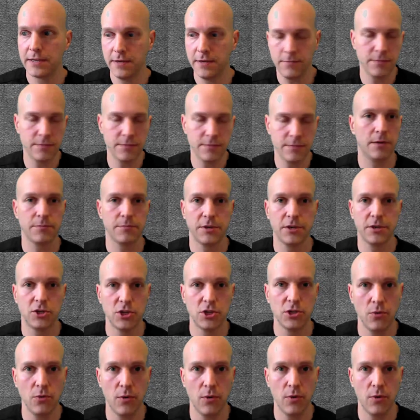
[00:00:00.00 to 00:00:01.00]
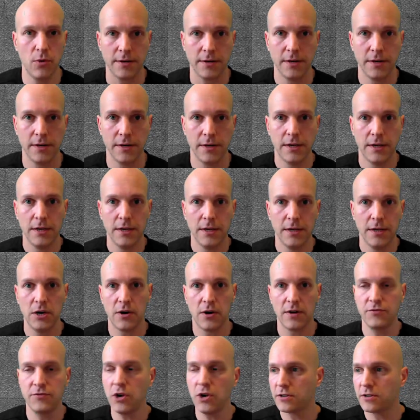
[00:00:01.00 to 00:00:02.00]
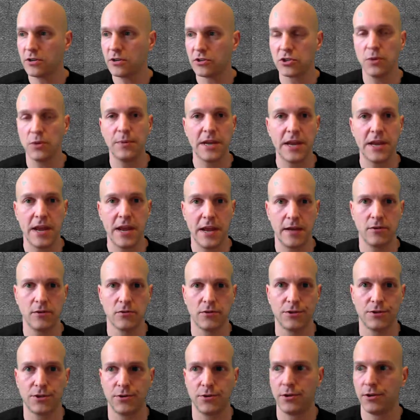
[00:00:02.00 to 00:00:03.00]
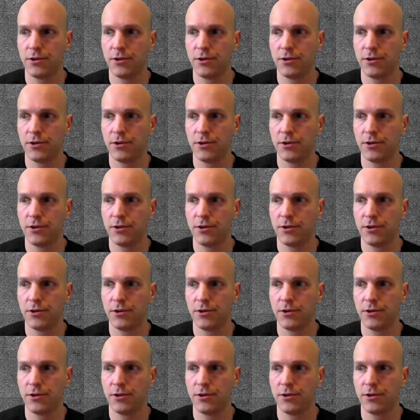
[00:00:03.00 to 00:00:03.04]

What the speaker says: give them something to chew on. You know, I've talked to so many handlers,